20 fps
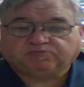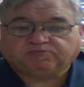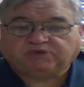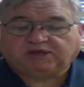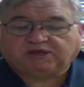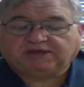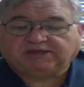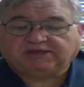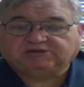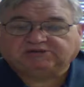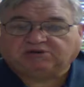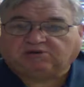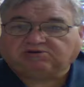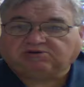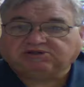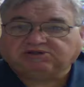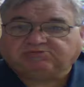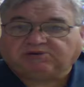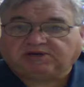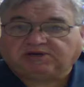And that's
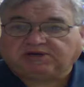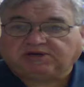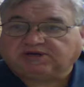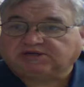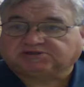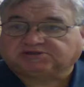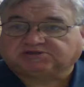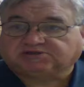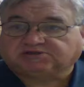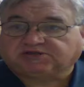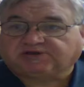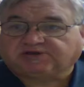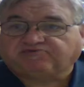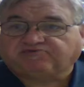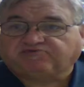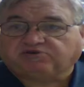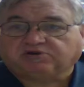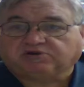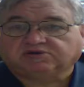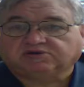always been an interesting
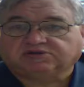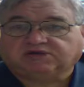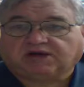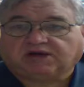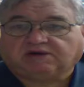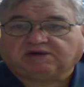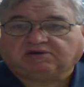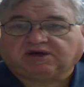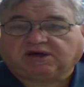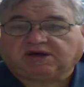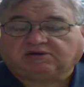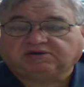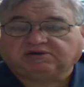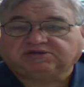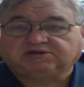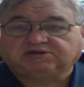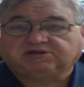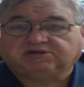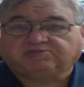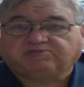verse. How
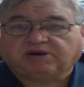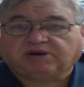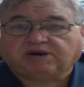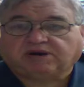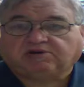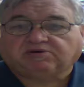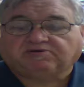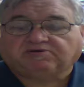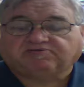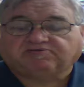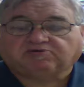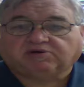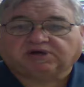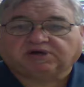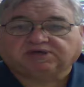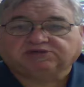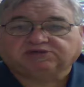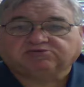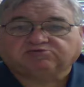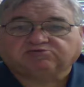does the power of
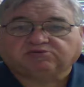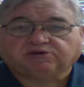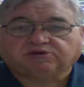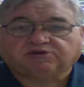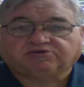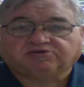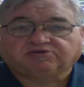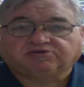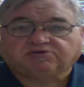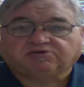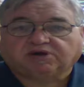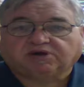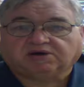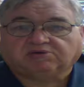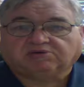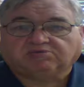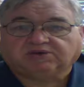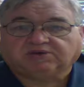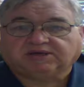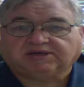Christ work through our
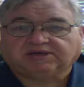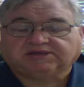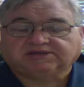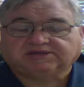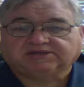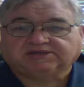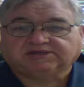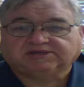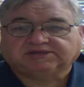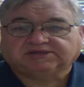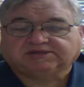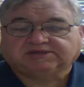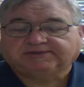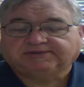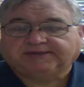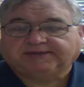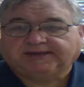weaknesses?